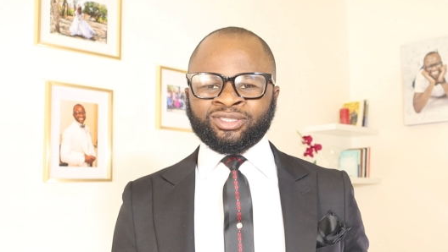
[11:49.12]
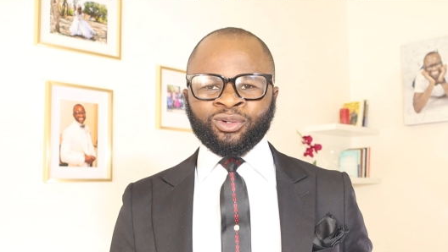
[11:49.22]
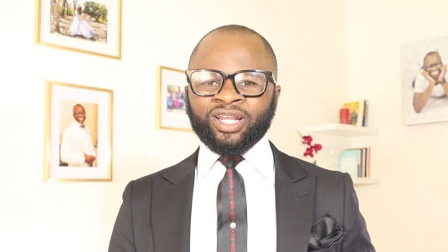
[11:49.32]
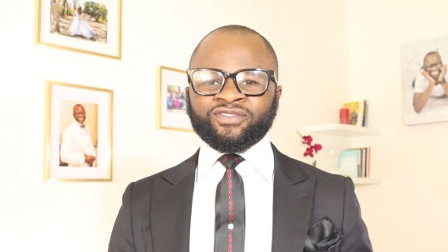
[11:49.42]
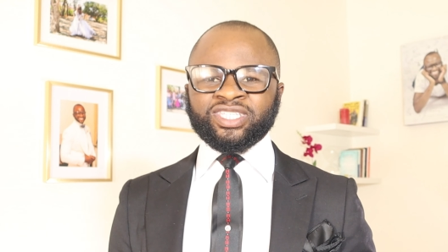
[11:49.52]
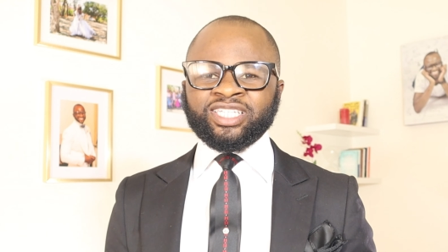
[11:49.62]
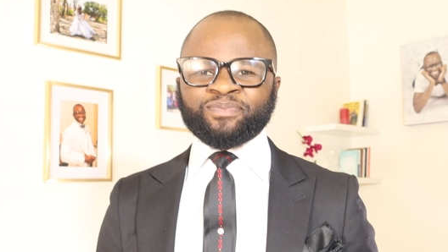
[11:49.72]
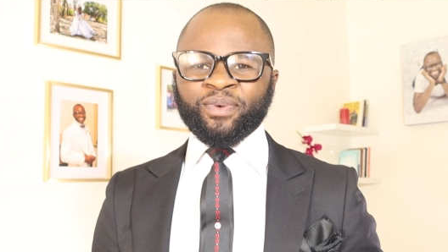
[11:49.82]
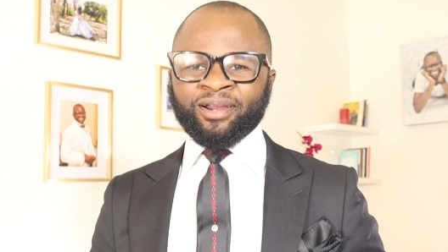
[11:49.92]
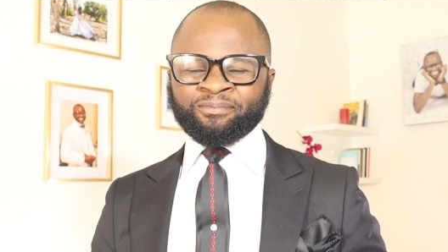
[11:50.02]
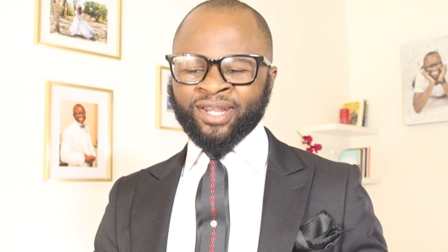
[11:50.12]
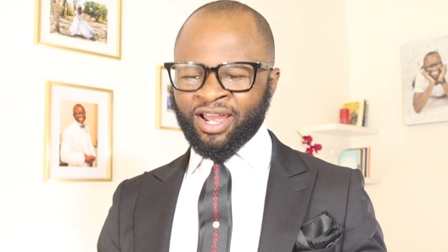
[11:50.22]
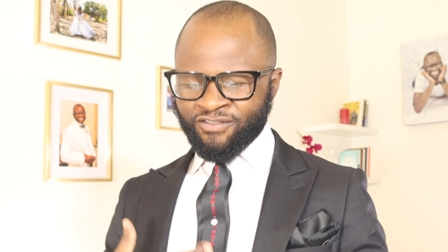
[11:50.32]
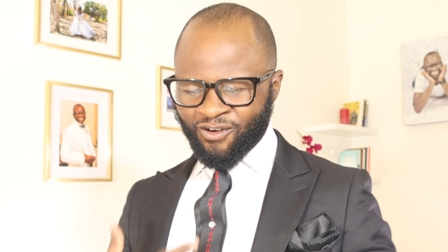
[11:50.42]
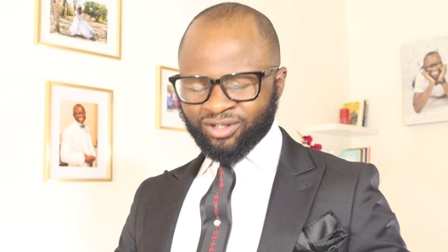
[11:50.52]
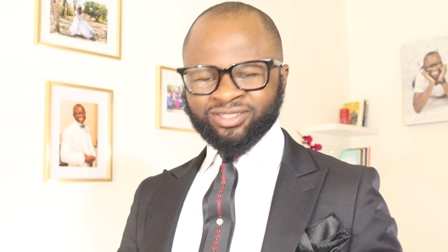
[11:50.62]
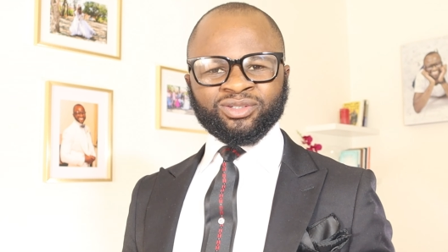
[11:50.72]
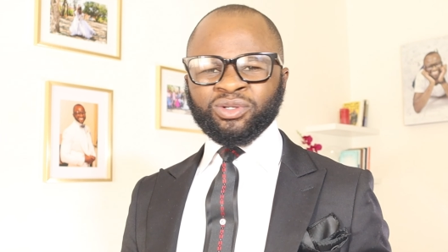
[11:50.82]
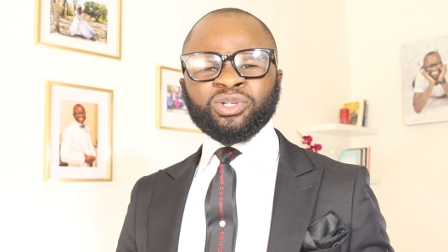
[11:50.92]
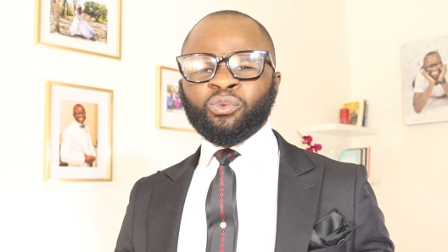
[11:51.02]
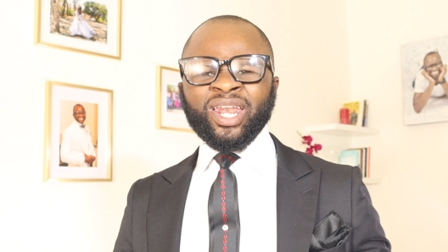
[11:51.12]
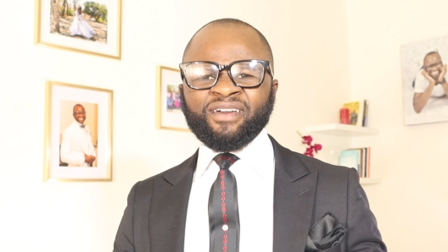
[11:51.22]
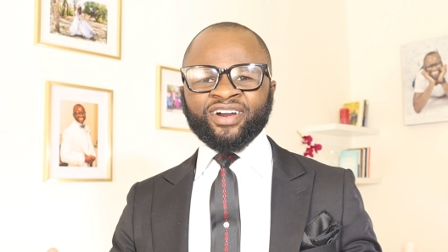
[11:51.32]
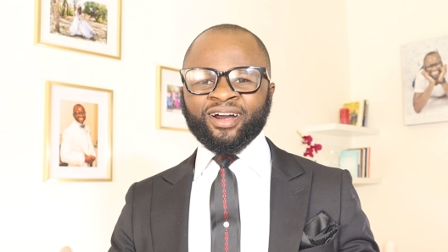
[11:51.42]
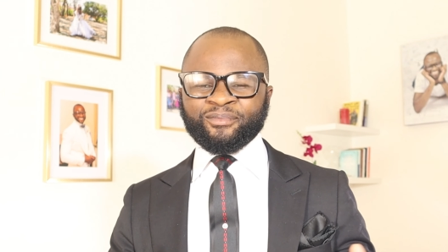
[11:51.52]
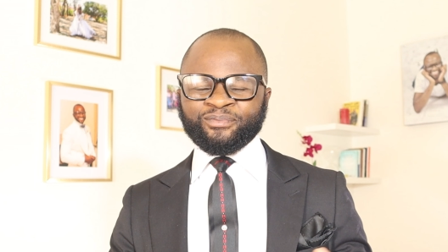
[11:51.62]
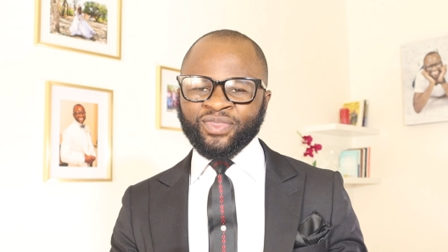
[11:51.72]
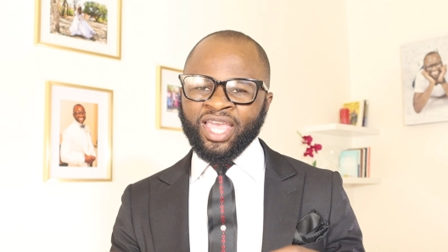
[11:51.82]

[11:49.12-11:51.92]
don't have six-pack, but I've got whatever.